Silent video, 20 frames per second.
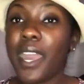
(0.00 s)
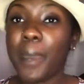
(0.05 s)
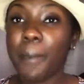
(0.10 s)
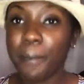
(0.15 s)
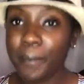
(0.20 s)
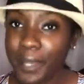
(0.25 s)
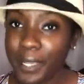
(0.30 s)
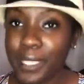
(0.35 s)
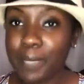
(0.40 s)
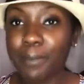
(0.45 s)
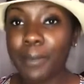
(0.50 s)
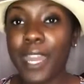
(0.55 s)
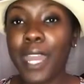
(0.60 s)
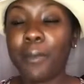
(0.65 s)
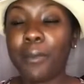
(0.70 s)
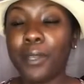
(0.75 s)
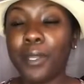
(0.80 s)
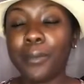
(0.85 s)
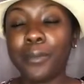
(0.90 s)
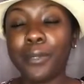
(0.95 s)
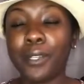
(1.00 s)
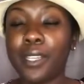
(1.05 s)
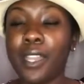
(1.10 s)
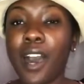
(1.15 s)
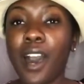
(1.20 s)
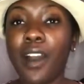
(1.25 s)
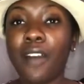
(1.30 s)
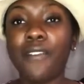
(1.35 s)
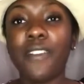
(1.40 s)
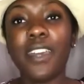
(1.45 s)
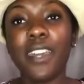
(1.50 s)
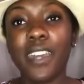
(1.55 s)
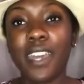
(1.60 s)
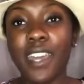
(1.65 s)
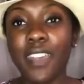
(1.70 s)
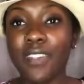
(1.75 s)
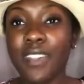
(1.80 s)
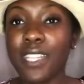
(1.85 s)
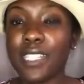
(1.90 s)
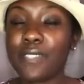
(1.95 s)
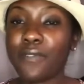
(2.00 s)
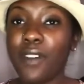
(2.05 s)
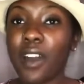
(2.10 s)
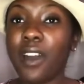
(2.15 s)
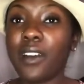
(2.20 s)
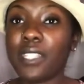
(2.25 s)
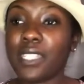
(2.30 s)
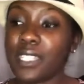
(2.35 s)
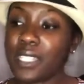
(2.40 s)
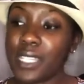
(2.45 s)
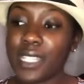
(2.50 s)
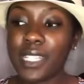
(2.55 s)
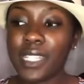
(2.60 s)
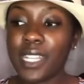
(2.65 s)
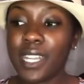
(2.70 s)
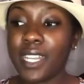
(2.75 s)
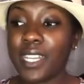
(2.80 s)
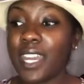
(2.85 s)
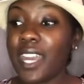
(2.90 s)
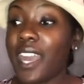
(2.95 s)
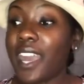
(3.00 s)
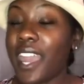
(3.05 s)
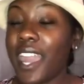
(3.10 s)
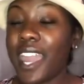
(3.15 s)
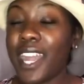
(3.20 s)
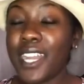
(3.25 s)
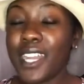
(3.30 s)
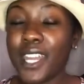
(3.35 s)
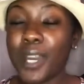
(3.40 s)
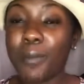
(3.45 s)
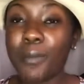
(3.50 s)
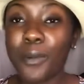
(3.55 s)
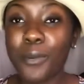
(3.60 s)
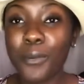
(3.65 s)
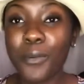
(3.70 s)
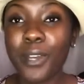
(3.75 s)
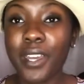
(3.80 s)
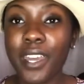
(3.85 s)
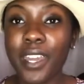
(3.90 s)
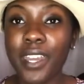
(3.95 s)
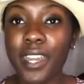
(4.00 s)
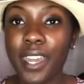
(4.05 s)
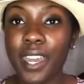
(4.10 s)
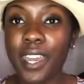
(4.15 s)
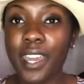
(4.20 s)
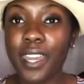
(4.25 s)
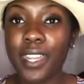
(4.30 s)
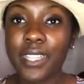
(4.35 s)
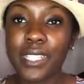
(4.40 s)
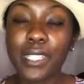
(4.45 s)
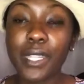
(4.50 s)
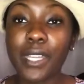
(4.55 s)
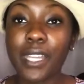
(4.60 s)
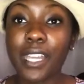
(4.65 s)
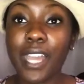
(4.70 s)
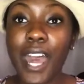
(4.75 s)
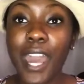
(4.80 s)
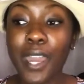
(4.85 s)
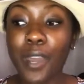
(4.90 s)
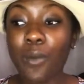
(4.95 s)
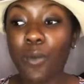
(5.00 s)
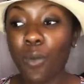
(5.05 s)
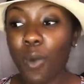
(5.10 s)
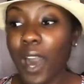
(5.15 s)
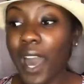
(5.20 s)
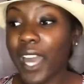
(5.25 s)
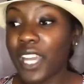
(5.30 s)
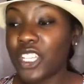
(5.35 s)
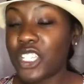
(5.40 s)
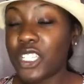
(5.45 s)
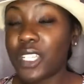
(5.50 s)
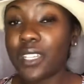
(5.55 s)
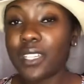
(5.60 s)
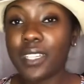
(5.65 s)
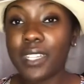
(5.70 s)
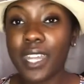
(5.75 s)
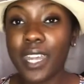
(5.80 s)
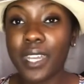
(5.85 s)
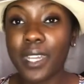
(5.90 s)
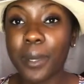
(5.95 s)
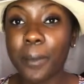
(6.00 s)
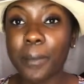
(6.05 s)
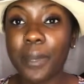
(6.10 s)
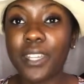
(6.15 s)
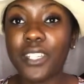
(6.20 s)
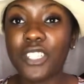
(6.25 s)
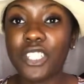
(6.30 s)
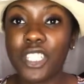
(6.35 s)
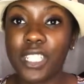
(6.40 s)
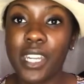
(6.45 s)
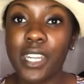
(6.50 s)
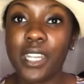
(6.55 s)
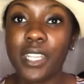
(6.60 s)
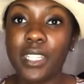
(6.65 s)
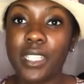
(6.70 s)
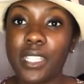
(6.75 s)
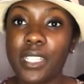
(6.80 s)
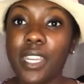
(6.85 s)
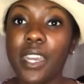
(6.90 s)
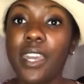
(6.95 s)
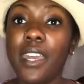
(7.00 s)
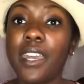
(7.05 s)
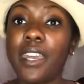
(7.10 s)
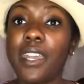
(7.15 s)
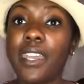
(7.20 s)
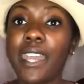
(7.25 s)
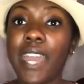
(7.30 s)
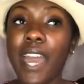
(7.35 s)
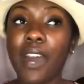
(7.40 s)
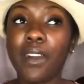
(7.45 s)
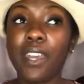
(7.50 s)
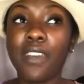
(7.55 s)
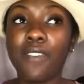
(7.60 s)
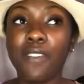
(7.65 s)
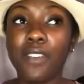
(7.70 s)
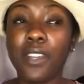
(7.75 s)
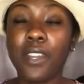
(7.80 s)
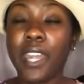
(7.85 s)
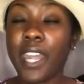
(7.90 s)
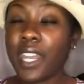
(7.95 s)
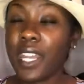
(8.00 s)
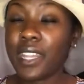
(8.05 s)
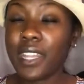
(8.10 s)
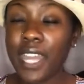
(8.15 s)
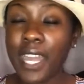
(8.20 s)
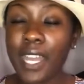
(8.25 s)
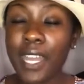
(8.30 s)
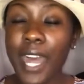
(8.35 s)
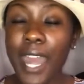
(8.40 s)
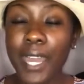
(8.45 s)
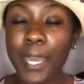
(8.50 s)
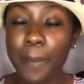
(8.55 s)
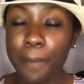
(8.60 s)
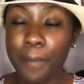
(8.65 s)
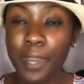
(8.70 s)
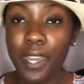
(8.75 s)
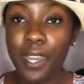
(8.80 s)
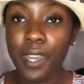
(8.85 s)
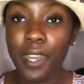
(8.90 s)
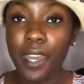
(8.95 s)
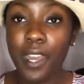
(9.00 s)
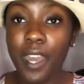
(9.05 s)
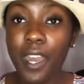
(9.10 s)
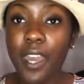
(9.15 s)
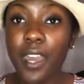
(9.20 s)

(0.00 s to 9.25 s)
and must be able to pull off in this fall season. And number 1 is light wash denim jeans. Now, if you're anything like me